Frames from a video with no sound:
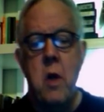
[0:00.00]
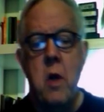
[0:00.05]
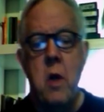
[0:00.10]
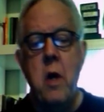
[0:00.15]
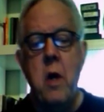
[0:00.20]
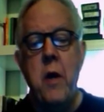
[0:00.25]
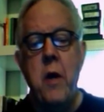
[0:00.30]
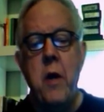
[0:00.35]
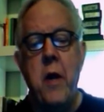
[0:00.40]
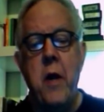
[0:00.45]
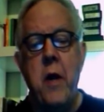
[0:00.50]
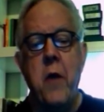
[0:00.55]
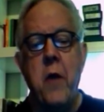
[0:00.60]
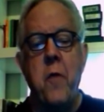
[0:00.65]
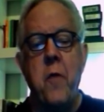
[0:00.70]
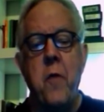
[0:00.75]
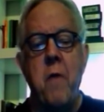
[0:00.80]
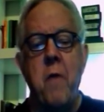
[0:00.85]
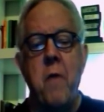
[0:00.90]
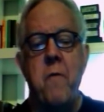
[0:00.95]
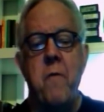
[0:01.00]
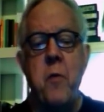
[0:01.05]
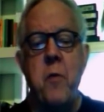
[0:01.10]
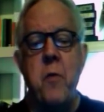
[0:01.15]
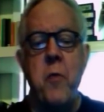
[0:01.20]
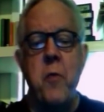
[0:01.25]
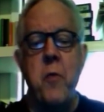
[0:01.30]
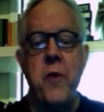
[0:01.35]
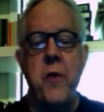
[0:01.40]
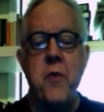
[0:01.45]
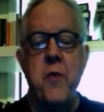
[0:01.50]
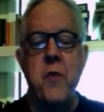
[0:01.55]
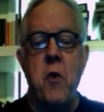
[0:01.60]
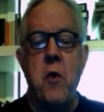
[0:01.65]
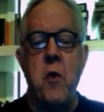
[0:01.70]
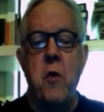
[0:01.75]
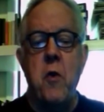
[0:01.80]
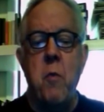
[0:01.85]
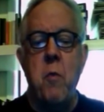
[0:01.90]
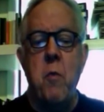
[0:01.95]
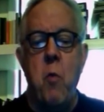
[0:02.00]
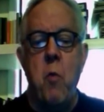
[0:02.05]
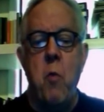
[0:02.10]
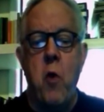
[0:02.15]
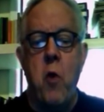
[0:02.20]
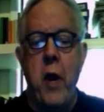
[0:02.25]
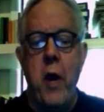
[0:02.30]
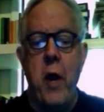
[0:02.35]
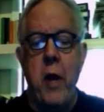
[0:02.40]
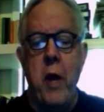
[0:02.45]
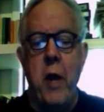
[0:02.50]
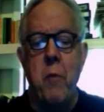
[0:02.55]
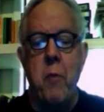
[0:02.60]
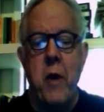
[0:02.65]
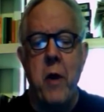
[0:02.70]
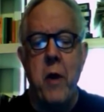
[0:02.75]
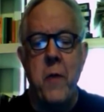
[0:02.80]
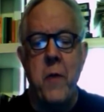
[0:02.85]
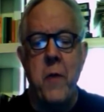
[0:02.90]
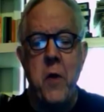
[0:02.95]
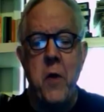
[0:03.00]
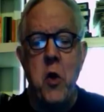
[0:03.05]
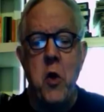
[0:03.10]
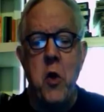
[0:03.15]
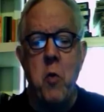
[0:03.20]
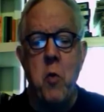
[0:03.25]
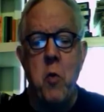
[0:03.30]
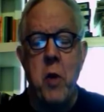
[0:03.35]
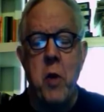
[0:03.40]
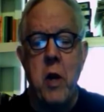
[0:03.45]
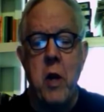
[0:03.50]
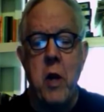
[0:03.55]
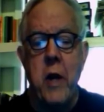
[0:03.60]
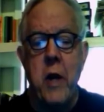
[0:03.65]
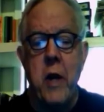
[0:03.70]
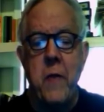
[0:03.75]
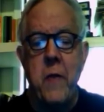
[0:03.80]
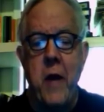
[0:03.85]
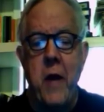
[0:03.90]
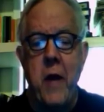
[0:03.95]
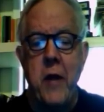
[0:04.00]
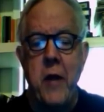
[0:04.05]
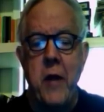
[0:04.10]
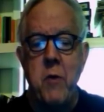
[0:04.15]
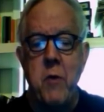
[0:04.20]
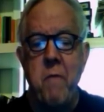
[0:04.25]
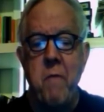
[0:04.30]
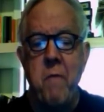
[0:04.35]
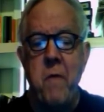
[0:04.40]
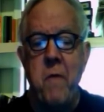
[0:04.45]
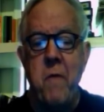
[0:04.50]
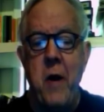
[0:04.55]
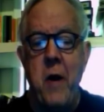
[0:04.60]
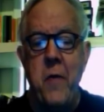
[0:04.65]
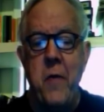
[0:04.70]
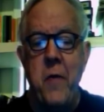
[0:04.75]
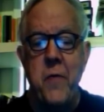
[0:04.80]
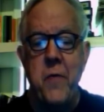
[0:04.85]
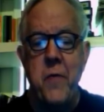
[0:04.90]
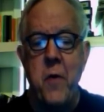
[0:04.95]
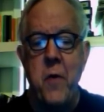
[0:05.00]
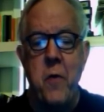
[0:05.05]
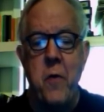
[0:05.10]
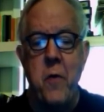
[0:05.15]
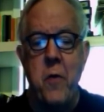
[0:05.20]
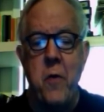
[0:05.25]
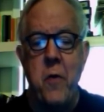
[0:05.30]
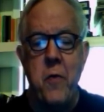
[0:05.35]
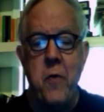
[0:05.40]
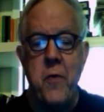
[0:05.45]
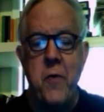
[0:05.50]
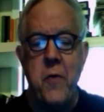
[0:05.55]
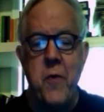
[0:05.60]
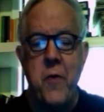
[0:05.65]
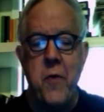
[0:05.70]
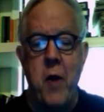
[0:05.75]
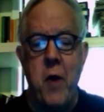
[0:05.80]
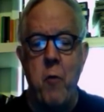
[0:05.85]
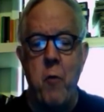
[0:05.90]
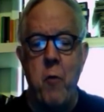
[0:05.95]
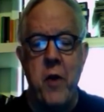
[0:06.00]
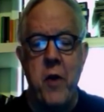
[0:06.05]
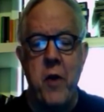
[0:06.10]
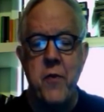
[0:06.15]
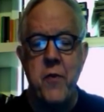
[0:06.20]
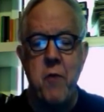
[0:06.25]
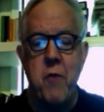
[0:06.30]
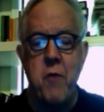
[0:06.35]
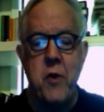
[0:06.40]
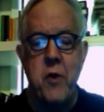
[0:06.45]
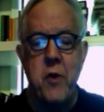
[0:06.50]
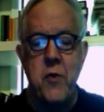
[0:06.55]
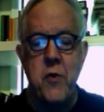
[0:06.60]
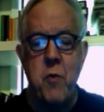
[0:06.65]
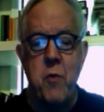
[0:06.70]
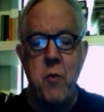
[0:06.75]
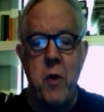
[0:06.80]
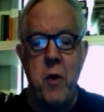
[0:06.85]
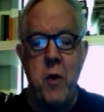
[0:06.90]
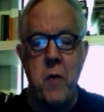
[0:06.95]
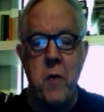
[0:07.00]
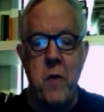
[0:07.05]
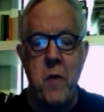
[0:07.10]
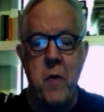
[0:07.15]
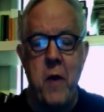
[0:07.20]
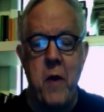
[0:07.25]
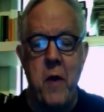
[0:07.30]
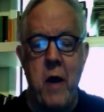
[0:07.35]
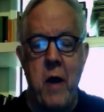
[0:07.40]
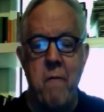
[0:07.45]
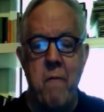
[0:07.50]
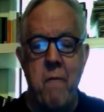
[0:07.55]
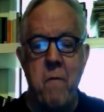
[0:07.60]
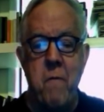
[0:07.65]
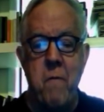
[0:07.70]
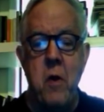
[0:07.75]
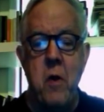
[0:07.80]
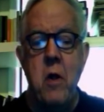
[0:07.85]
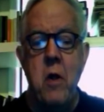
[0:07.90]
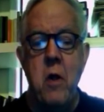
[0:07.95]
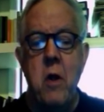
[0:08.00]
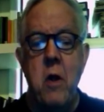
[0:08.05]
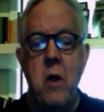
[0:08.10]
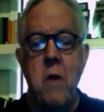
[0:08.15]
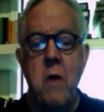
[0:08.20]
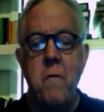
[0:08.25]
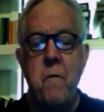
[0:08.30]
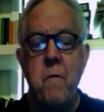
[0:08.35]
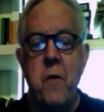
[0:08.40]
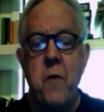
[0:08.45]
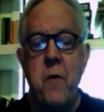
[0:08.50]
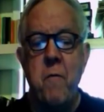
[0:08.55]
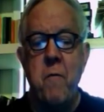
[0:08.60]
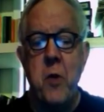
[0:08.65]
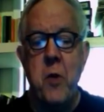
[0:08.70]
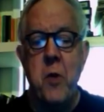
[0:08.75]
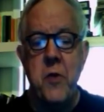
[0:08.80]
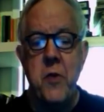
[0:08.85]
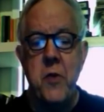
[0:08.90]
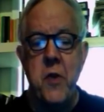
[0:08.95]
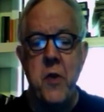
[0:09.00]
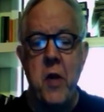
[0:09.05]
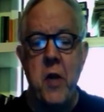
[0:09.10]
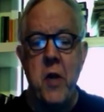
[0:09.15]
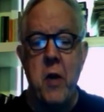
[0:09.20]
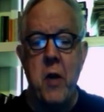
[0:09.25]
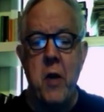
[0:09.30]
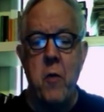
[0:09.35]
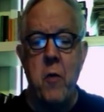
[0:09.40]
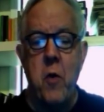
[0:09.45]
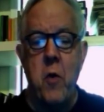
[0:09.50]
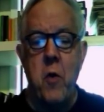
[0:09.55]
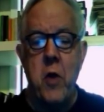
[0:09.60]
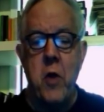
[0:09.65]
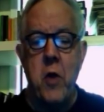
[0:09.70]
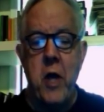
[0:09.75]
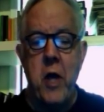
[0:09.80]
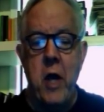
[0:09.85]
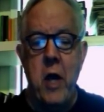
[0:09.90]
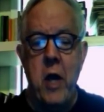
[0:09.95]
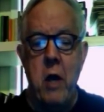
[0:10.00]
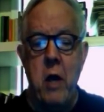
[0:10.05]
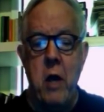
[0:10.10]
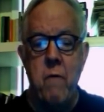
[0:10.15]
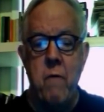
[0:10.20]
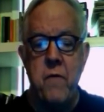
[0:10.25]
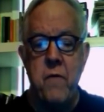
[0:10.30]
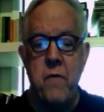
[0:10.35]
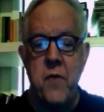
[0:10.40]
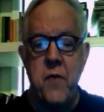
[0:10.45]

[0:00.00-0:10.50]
Neanderthal footprints are more ape-like than human-like. They actually find these are not reconstructions or anything. They have footprints in Neanderthal caves.